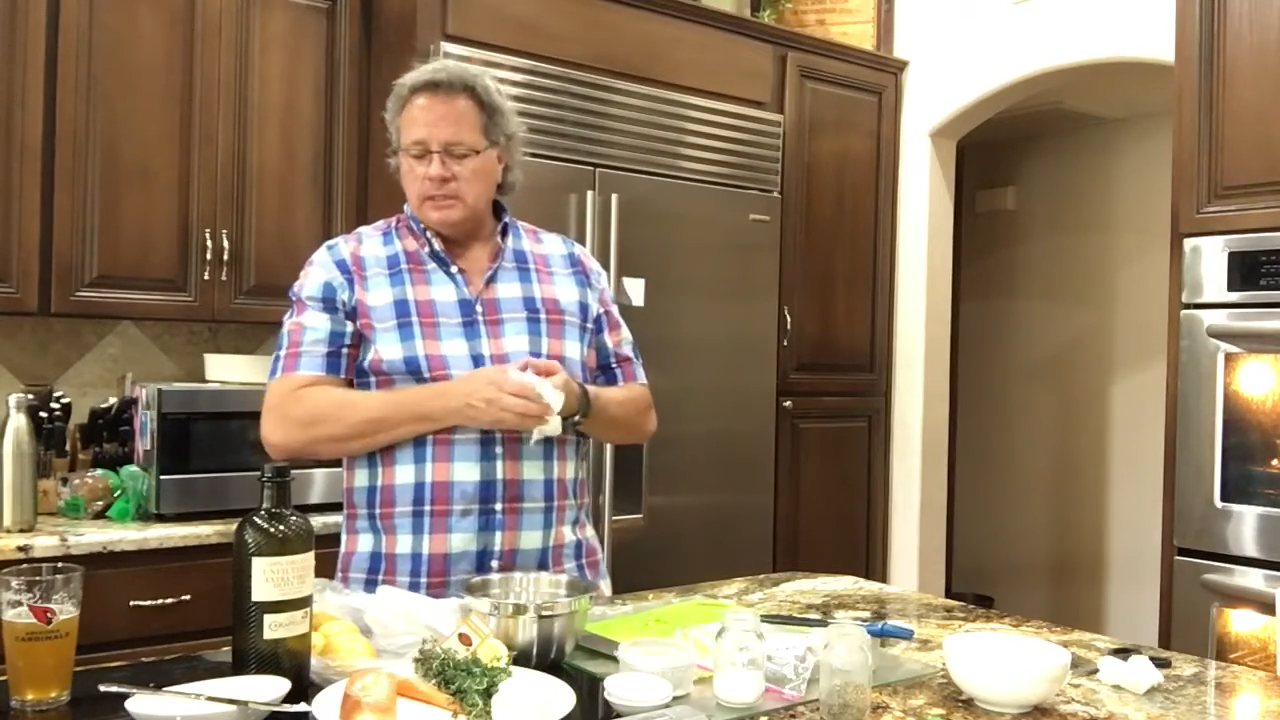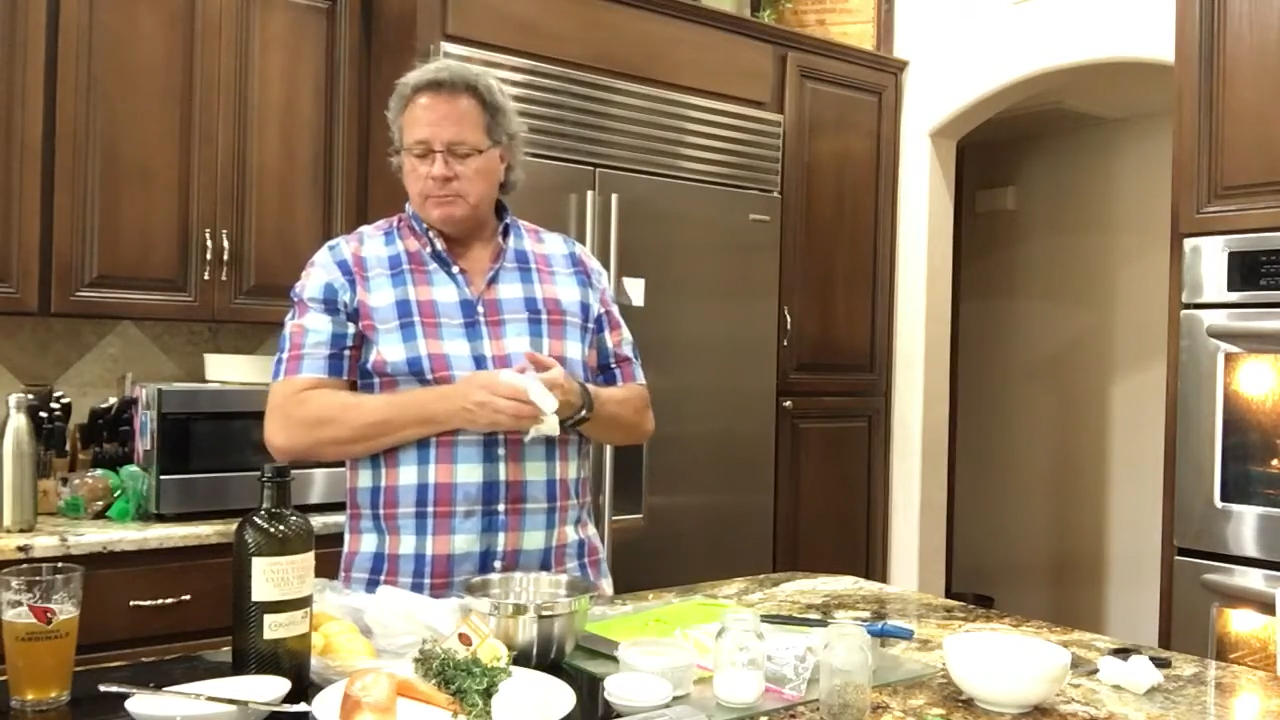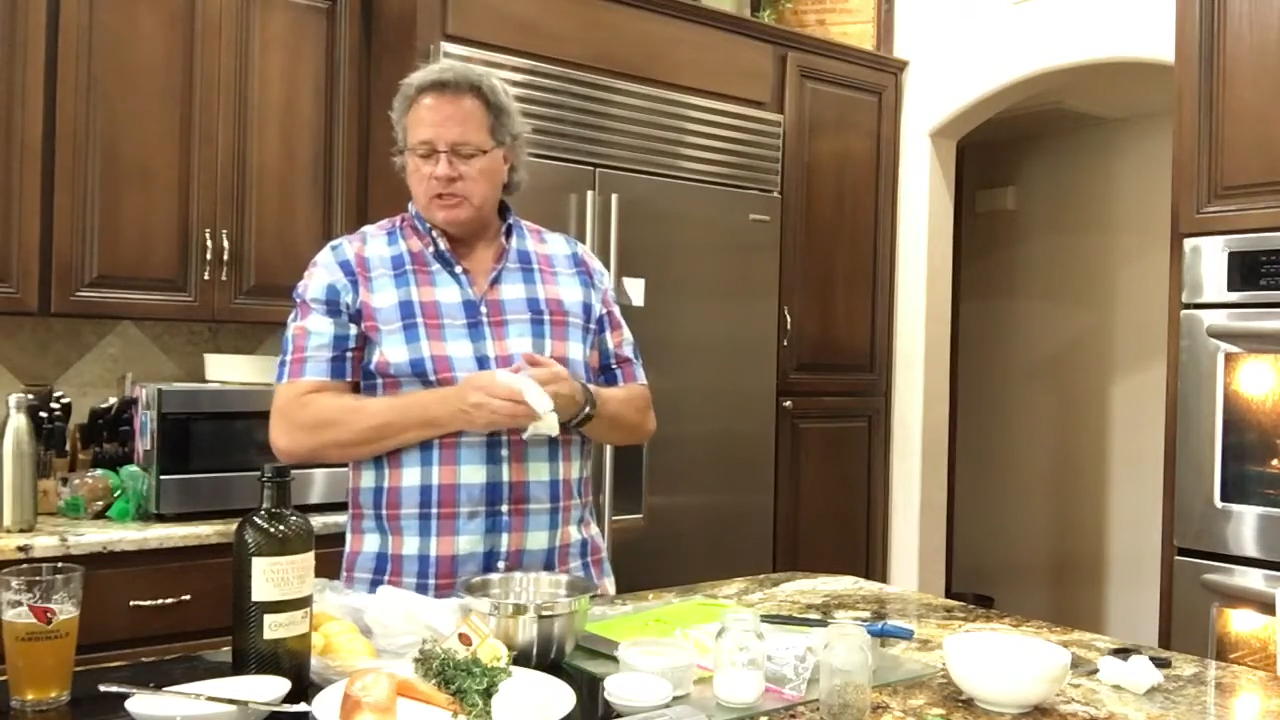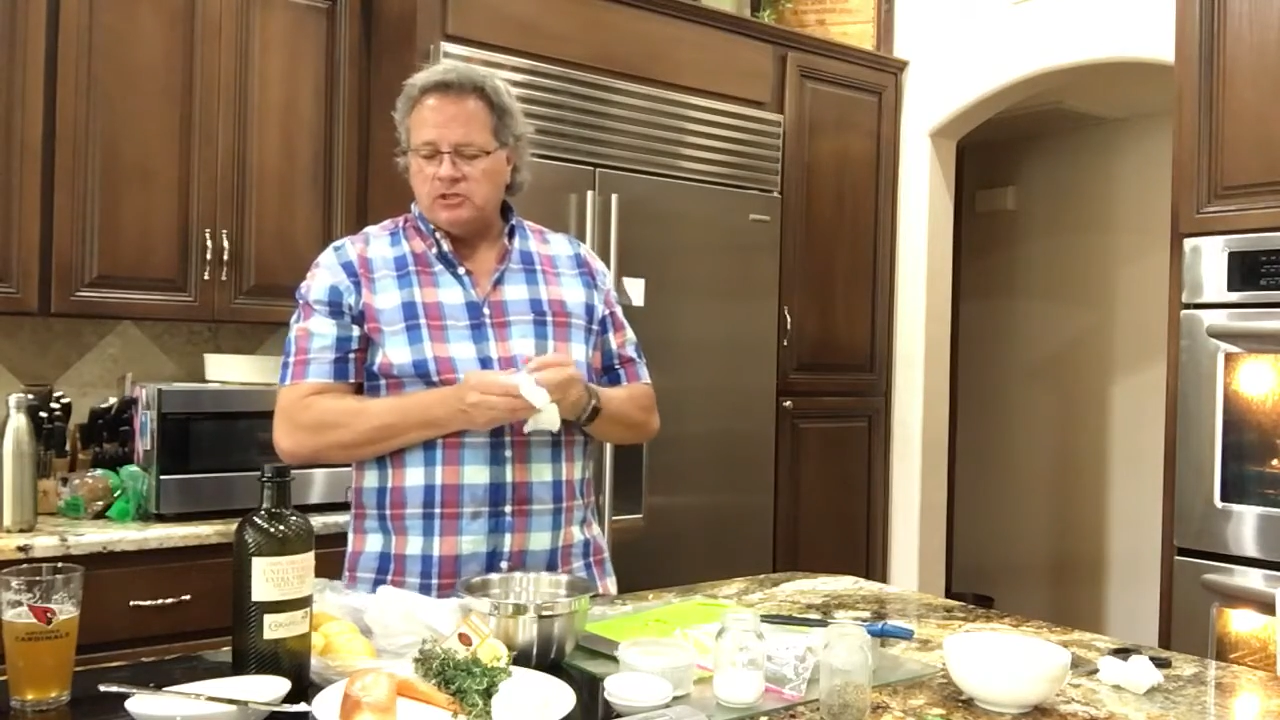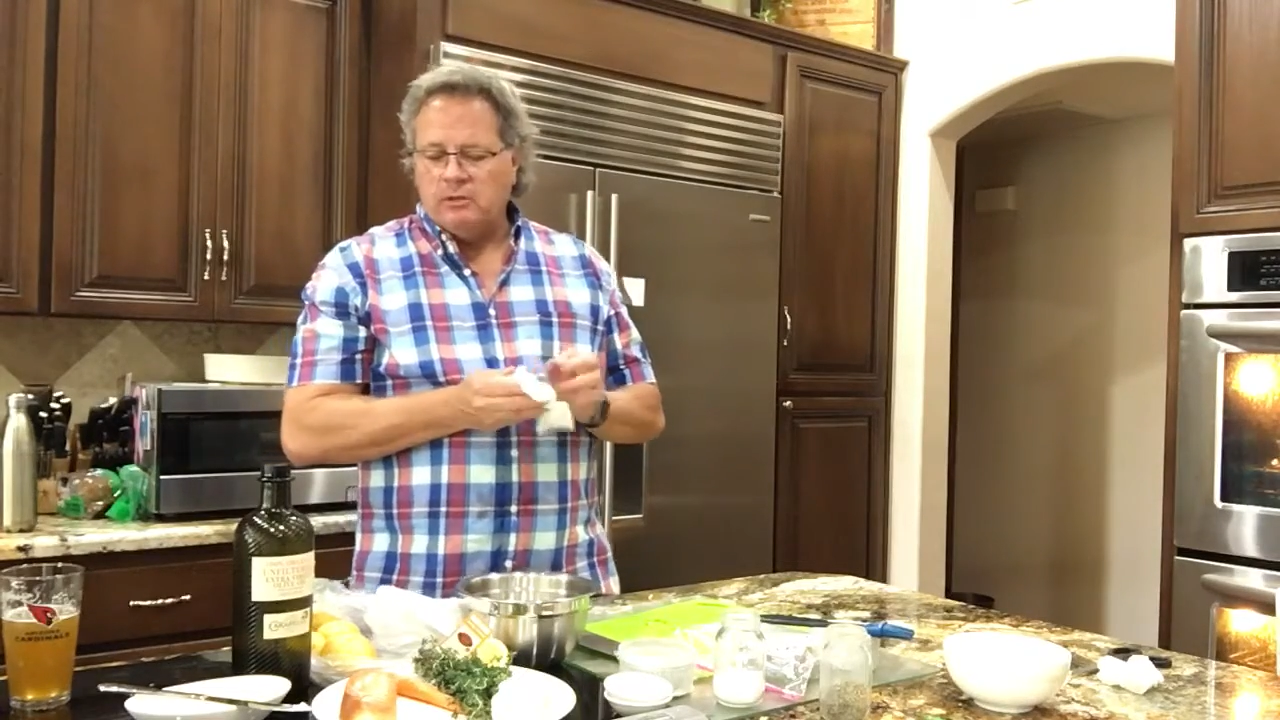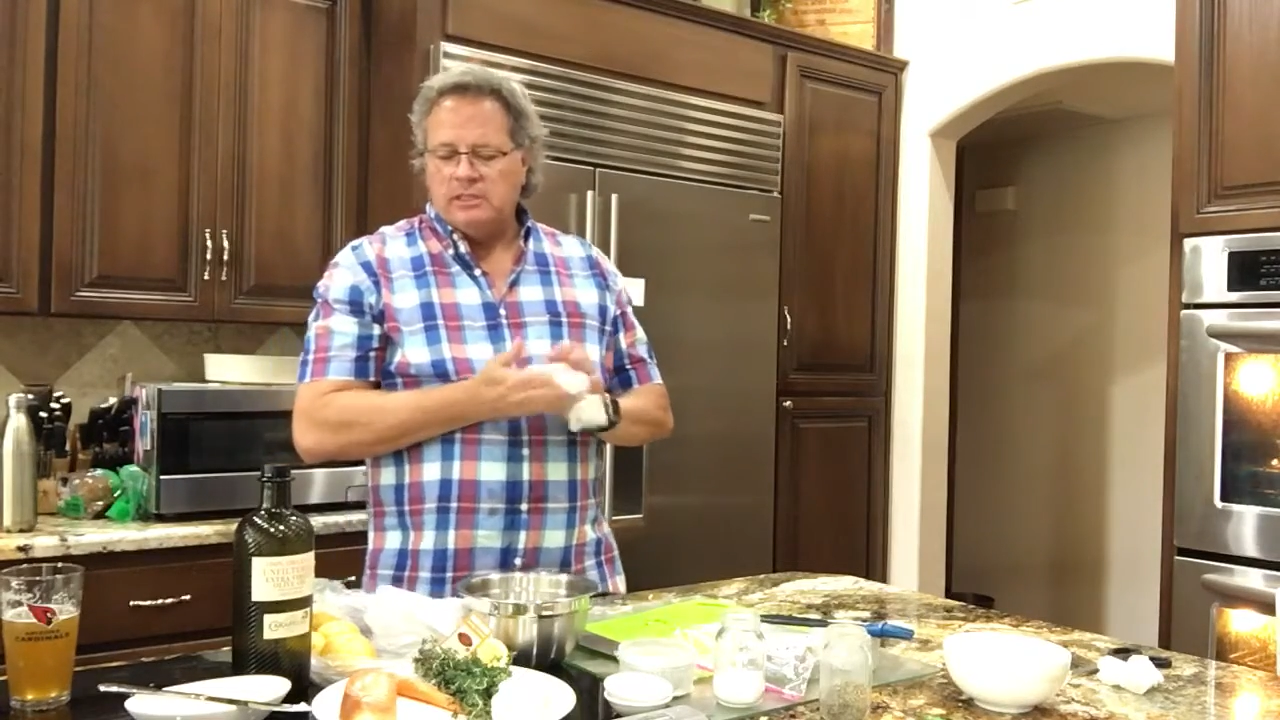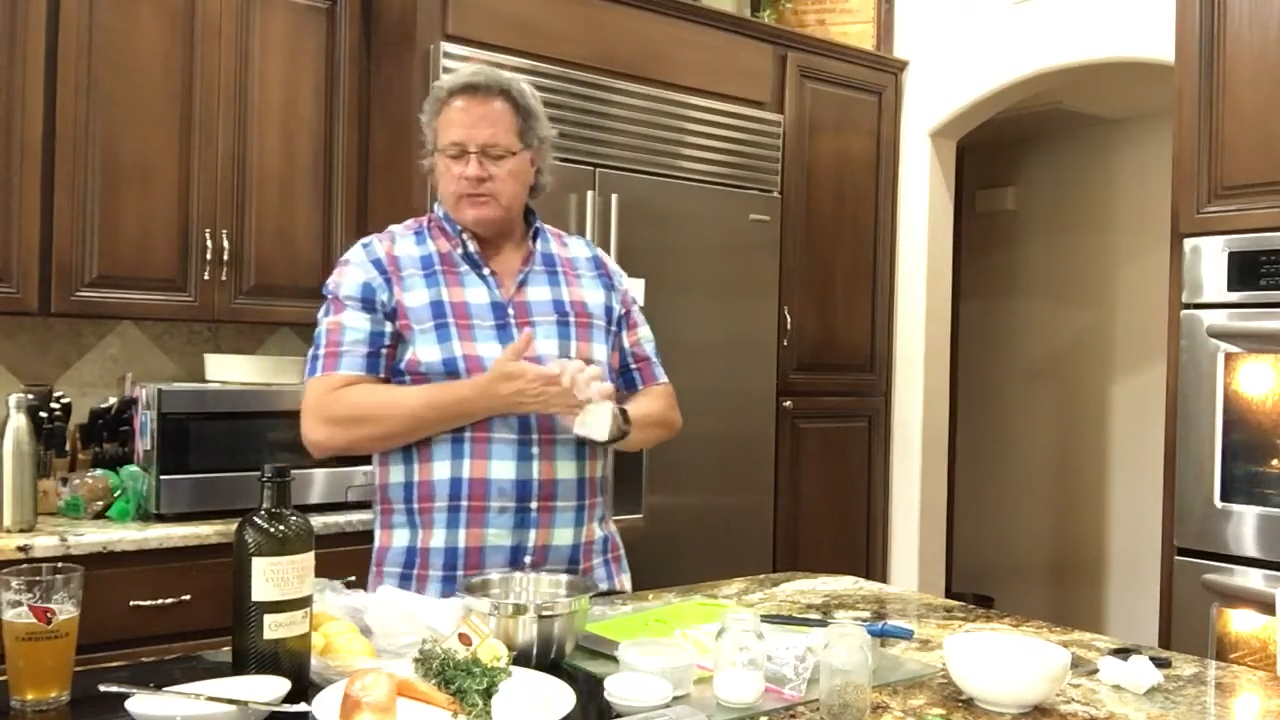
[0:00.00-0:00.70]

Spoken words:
especially when it's